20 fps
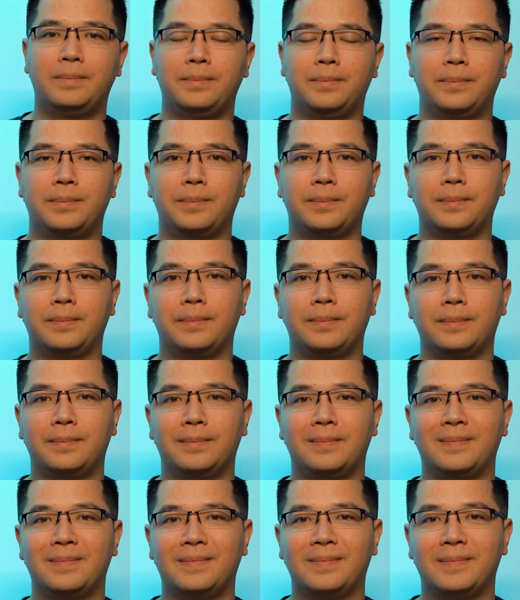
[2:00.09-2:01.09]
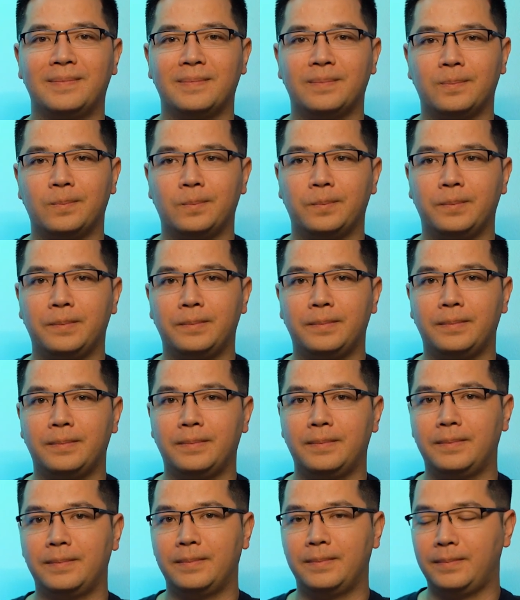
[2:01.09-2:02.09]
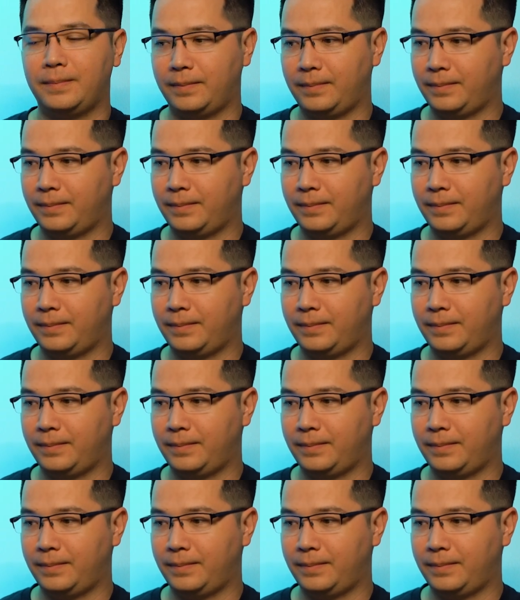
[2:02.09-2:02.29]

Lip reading: This person isn't speaking.